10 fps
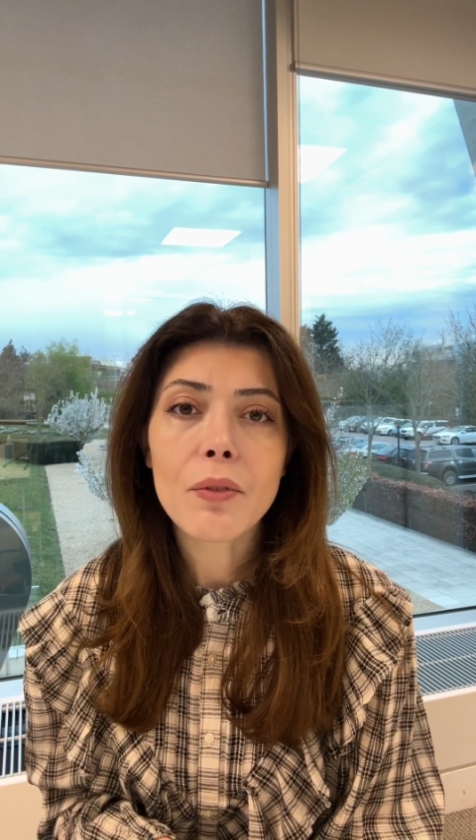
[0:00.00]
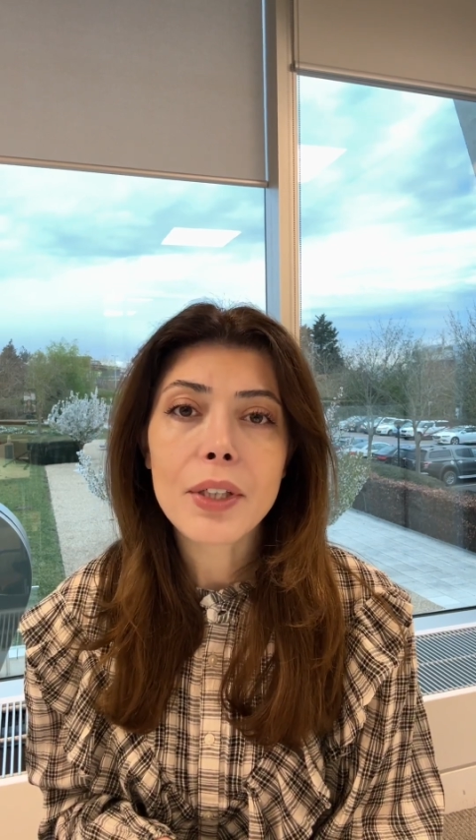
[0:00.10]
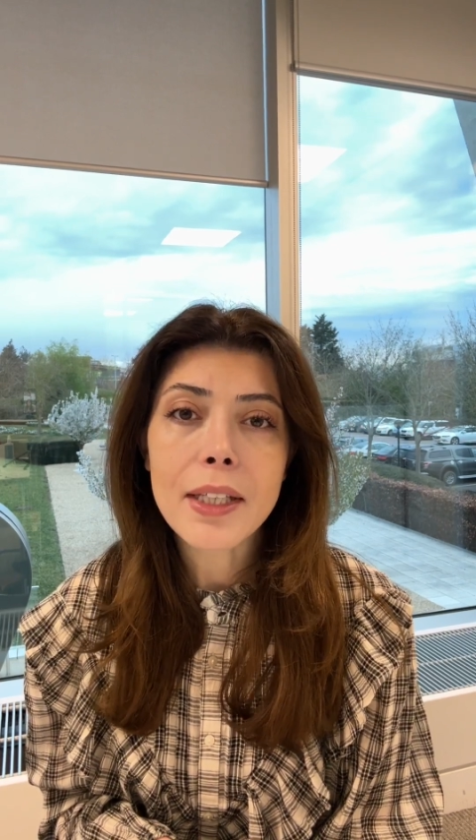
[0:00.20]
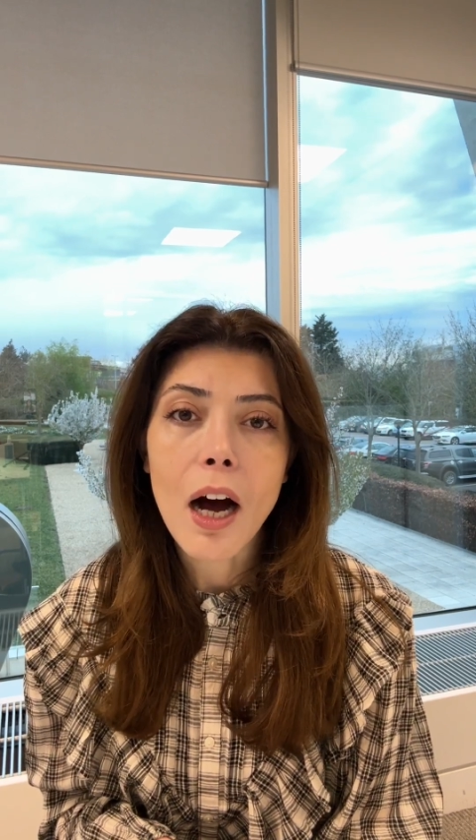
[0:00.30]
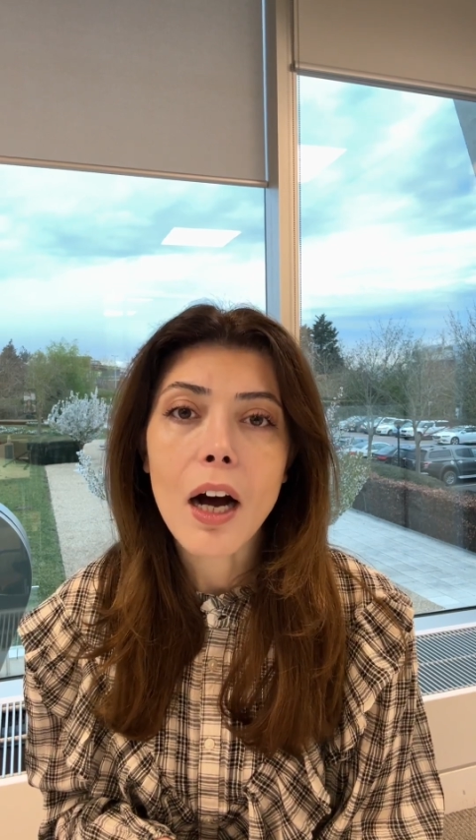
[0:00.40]

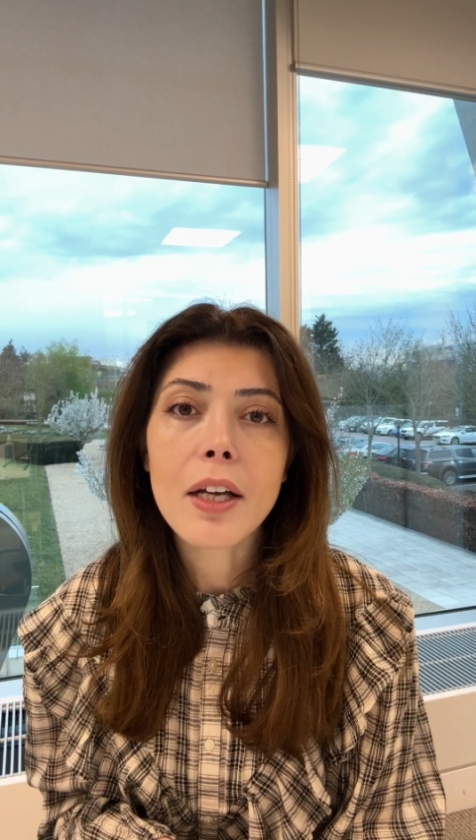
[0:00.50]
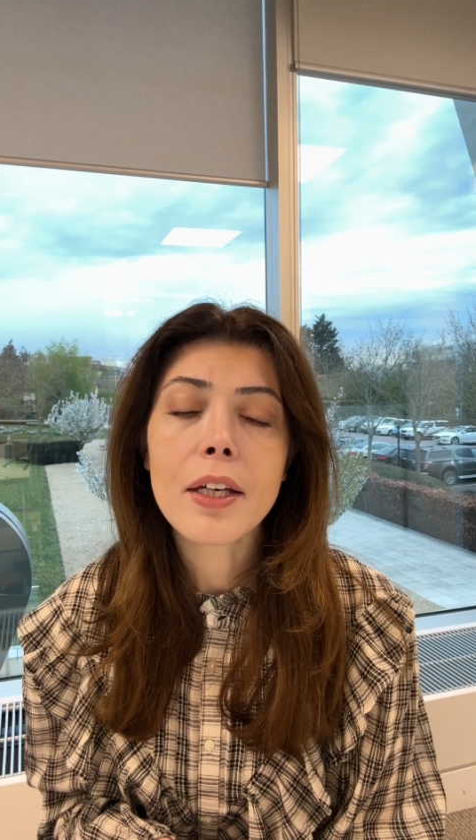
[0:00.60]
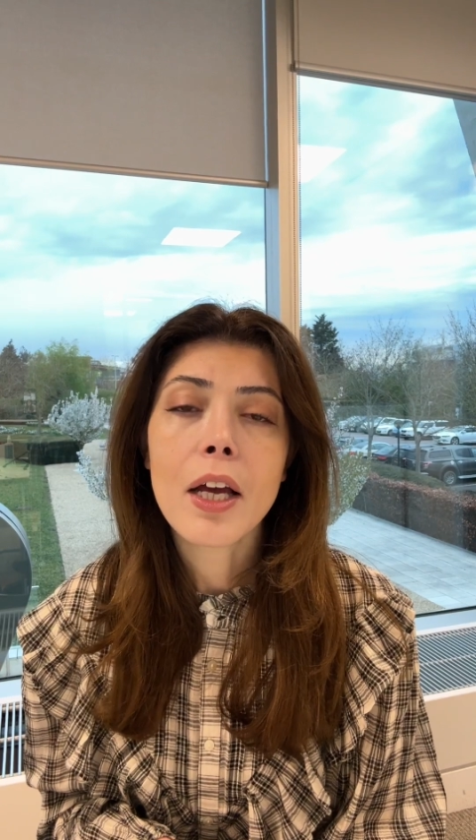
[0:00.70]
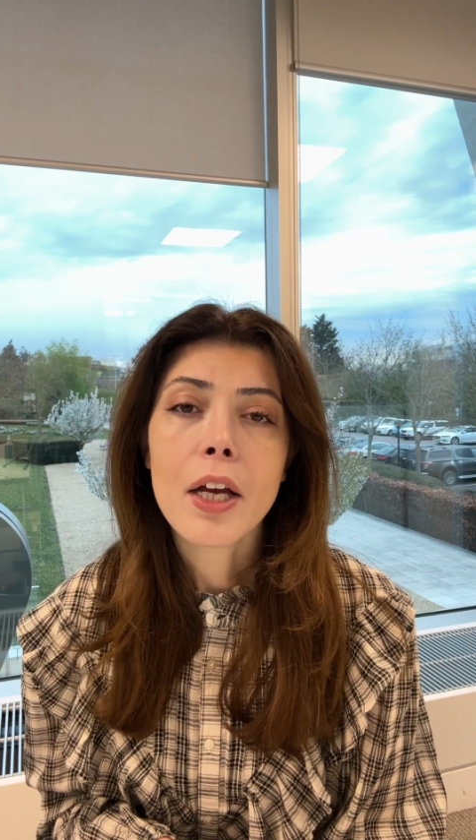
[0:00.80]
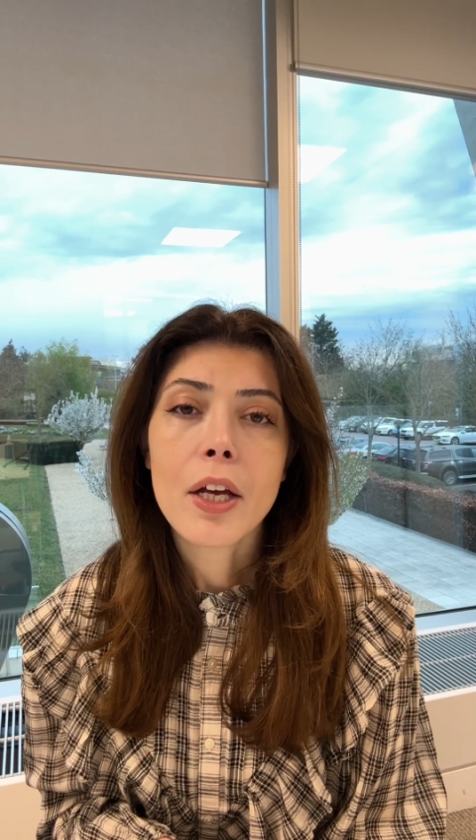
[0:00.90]
with
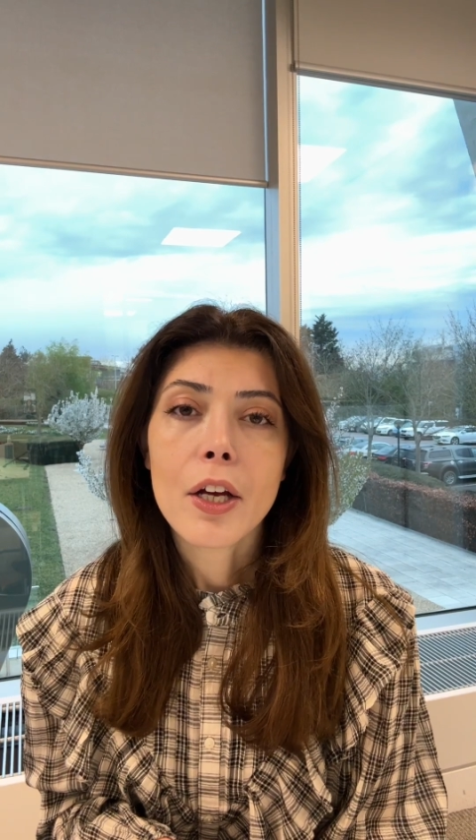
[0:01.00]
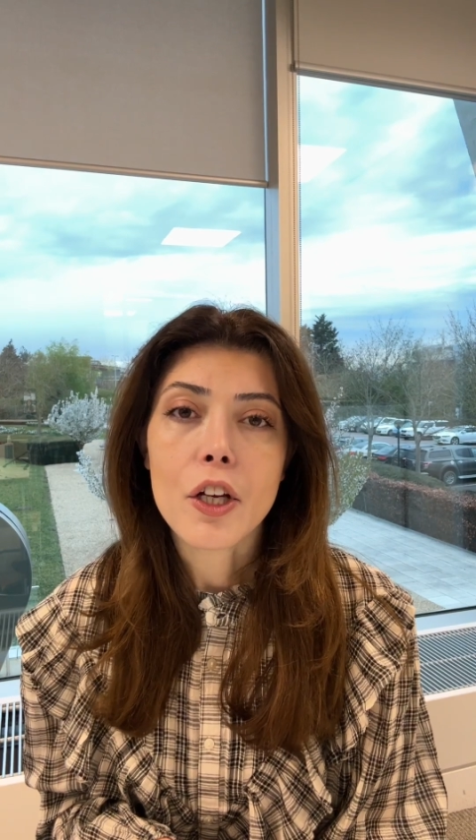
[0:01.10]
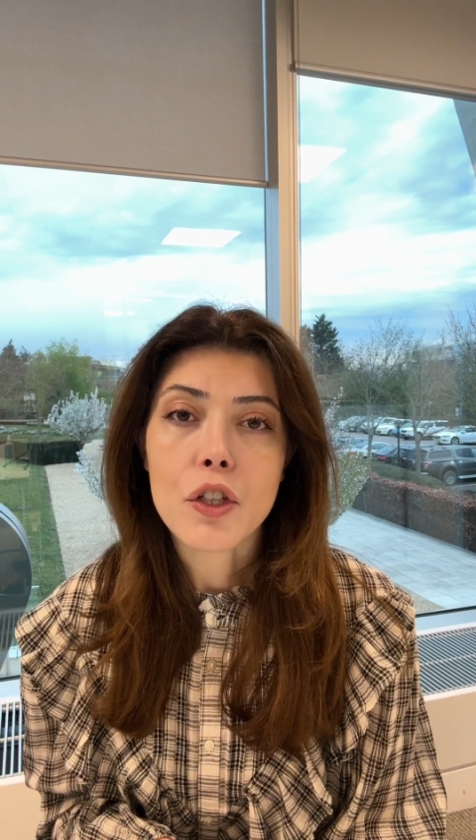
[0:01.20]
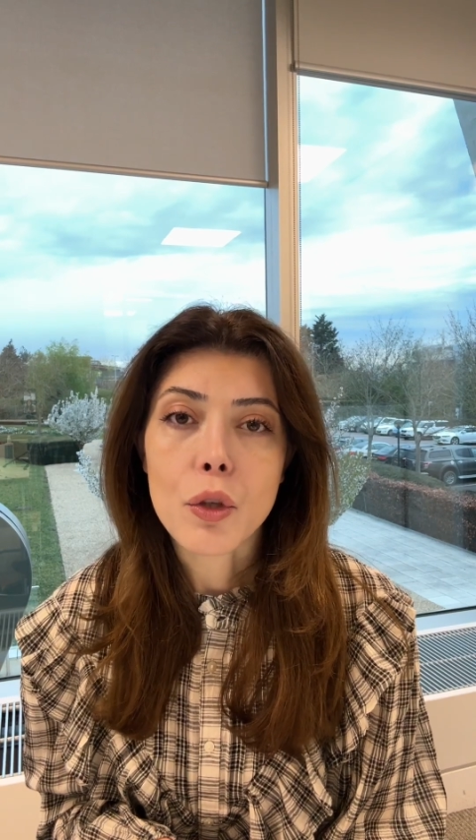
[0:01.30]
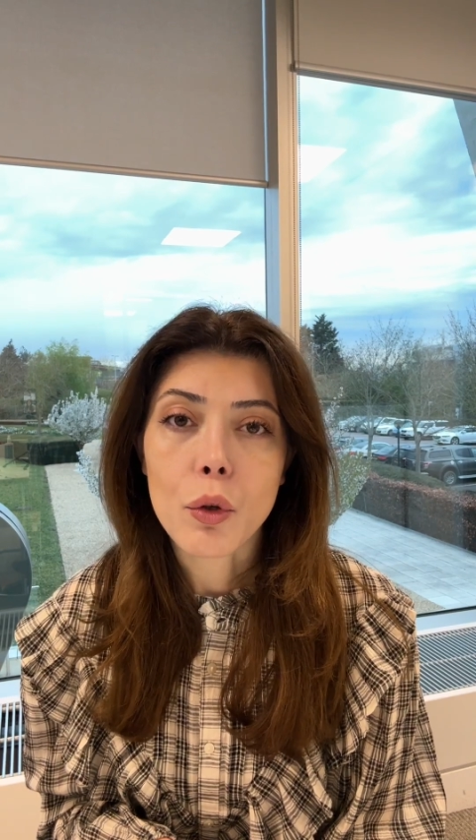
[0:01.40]
high
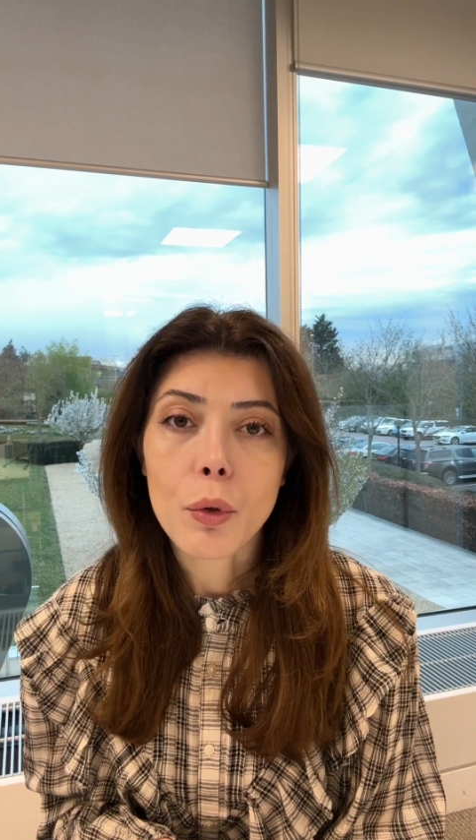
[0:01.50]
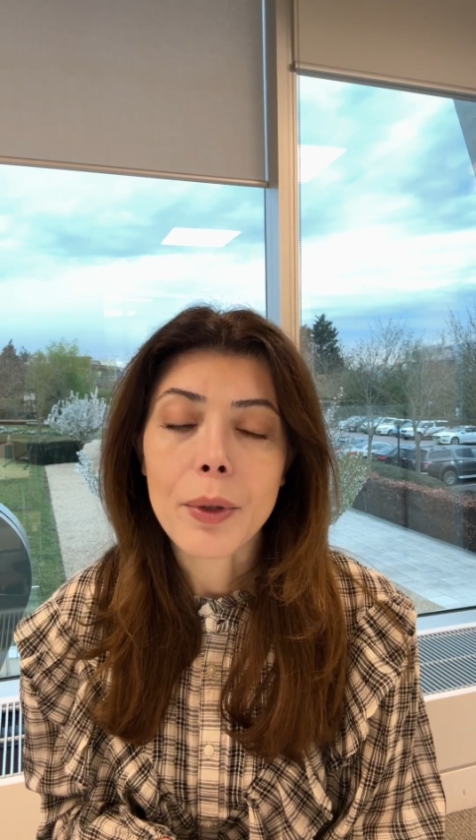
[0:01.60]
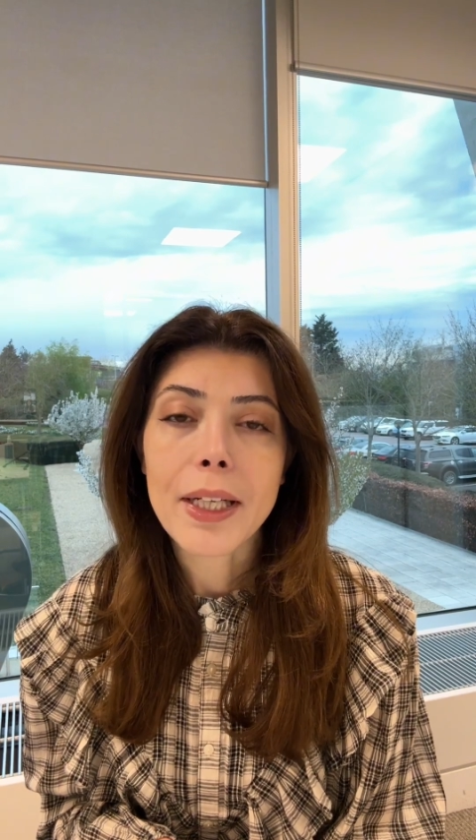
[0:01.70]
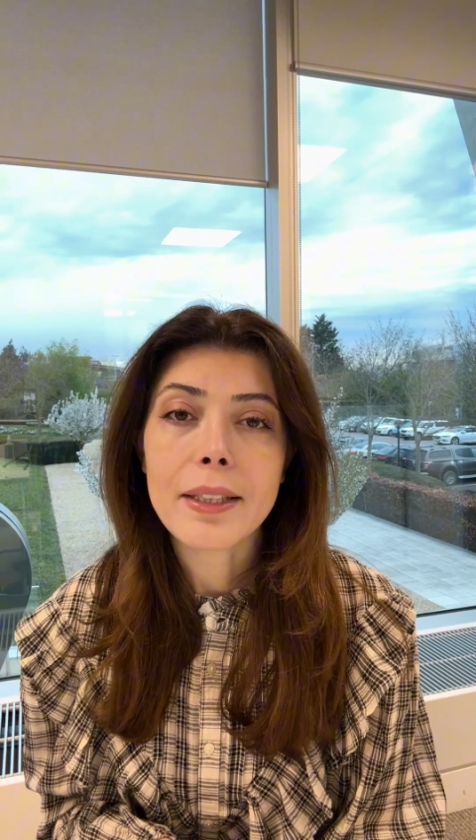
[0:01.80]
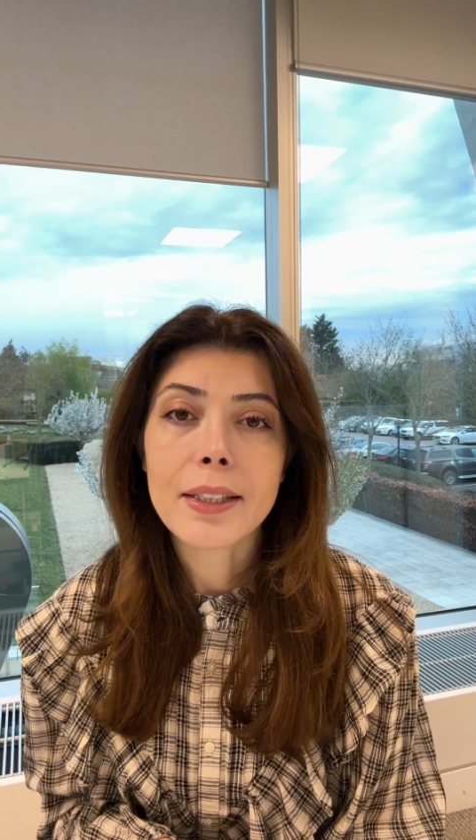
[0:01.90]

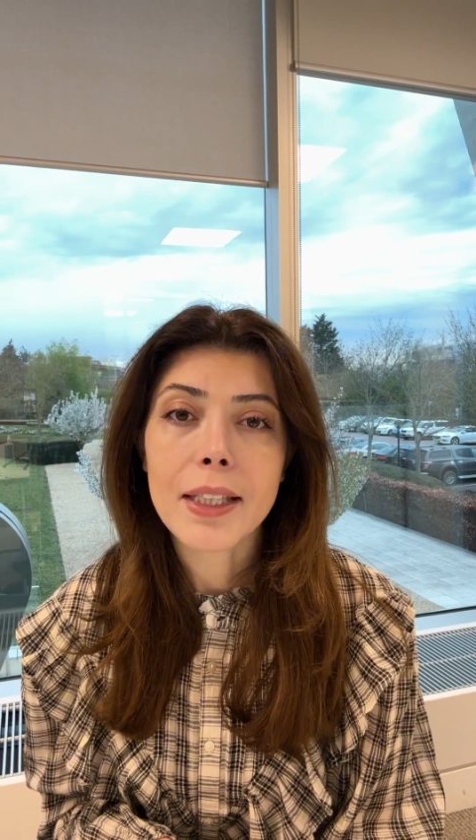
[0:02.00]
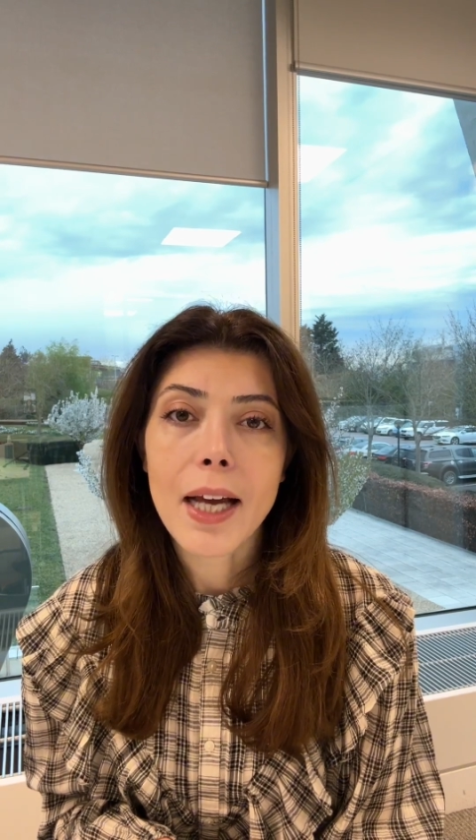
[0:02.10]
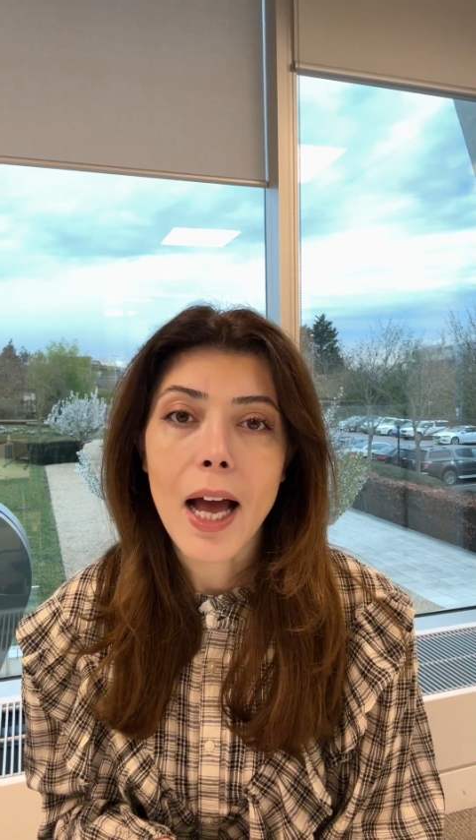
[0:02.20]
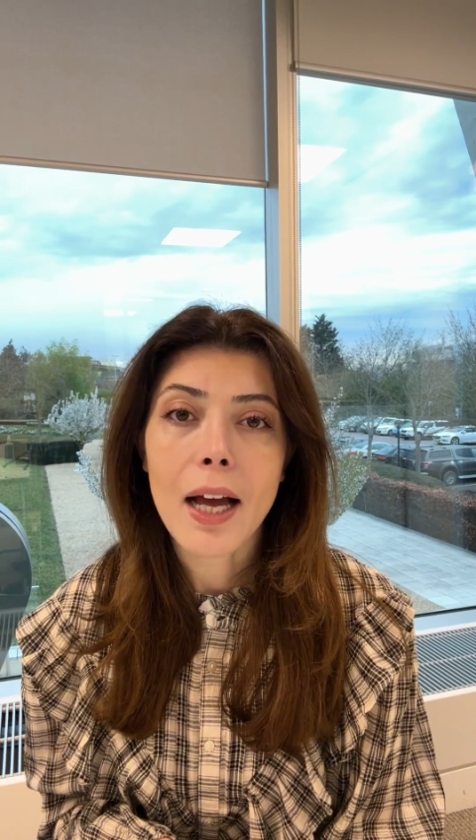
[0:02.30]
solubility,